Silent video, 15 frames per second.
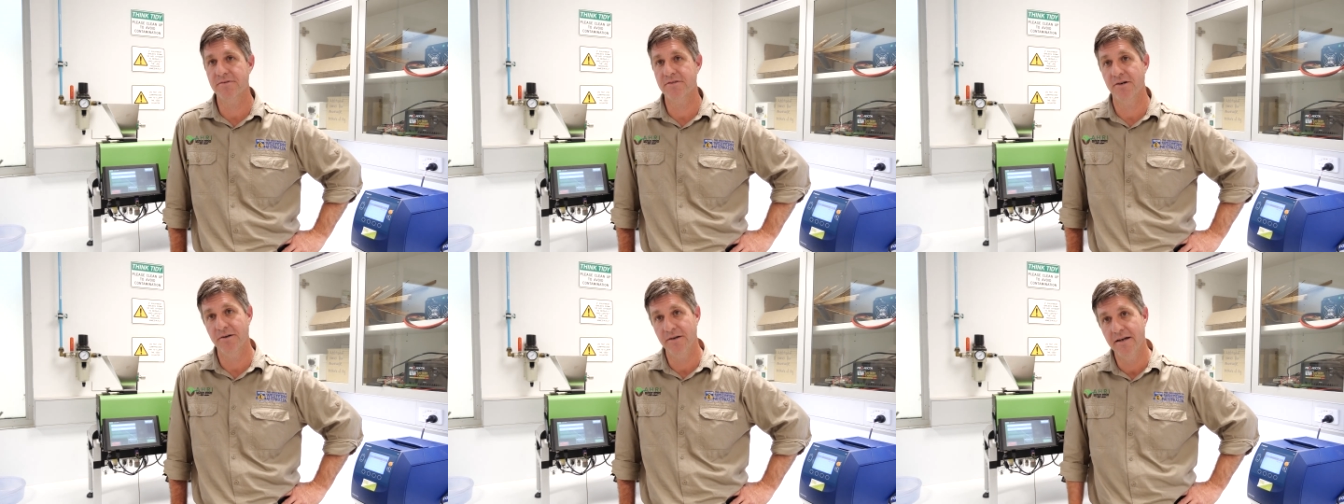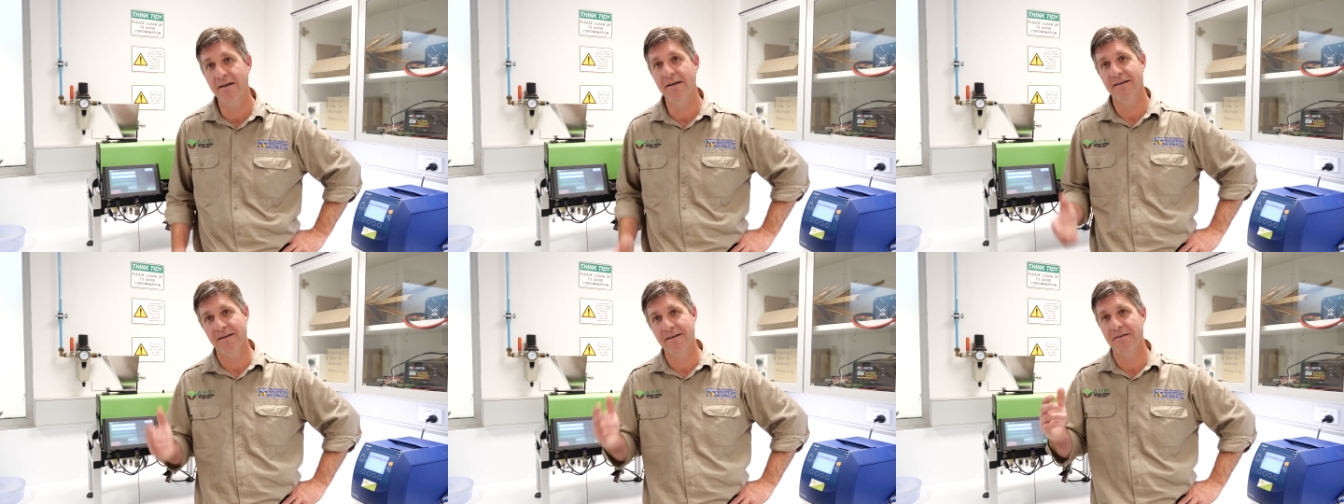So
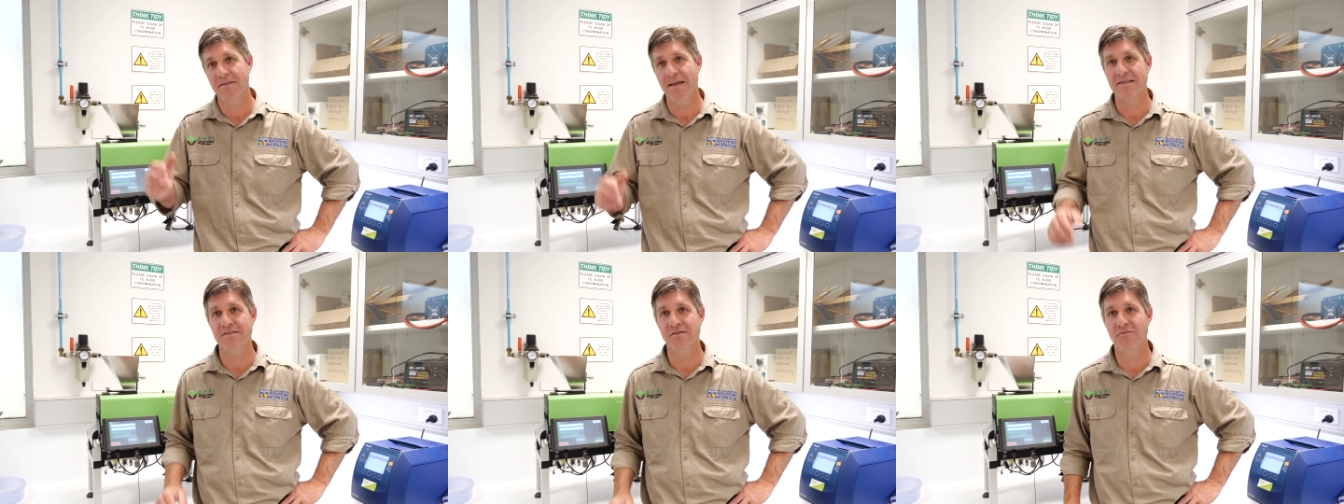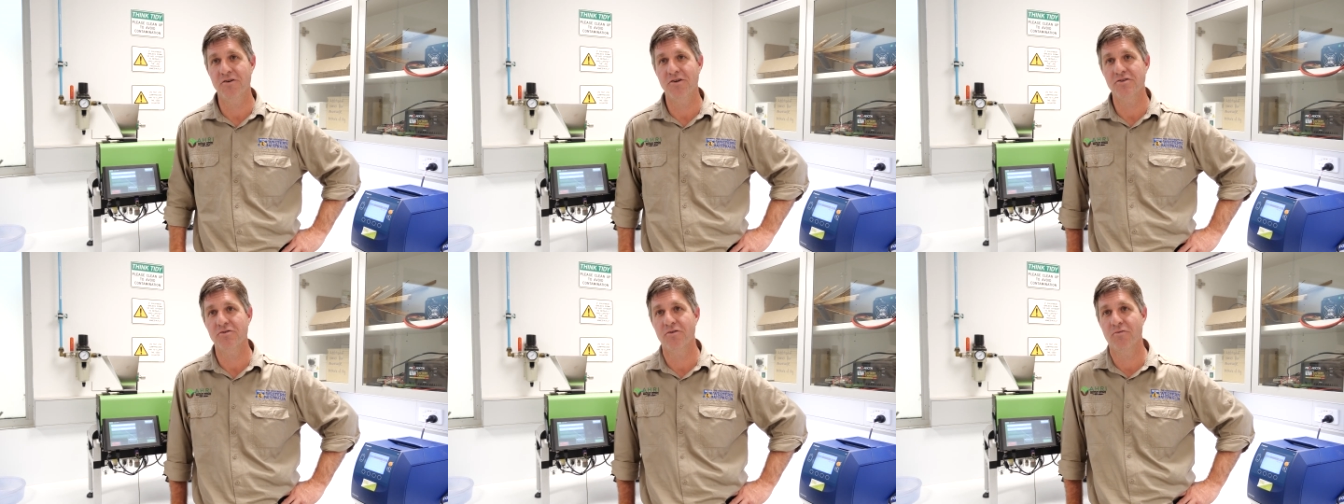that's the
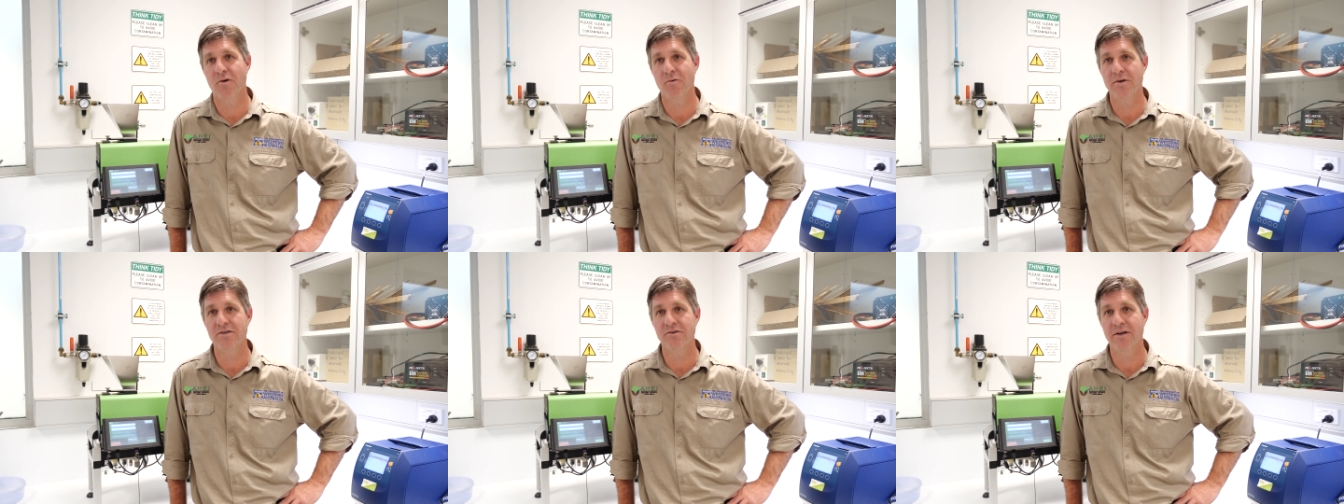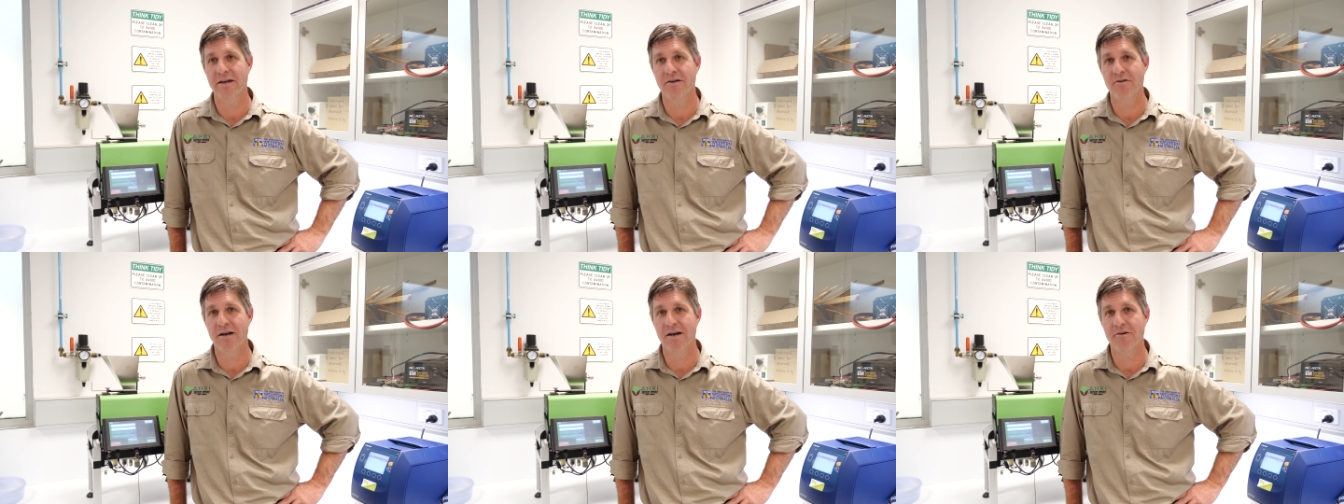future of what we're doing
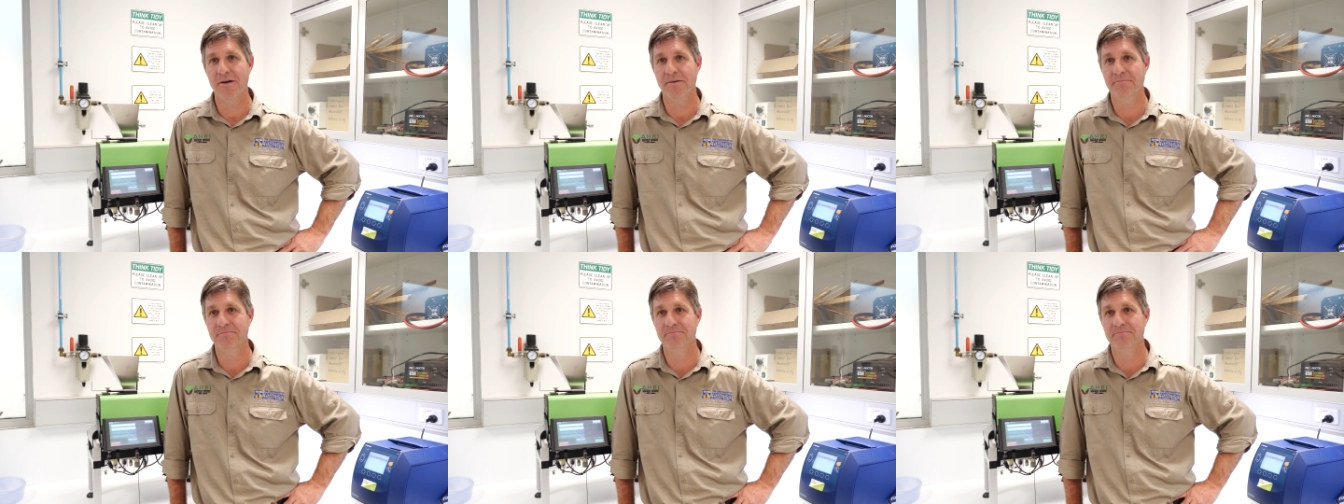here at AHRI.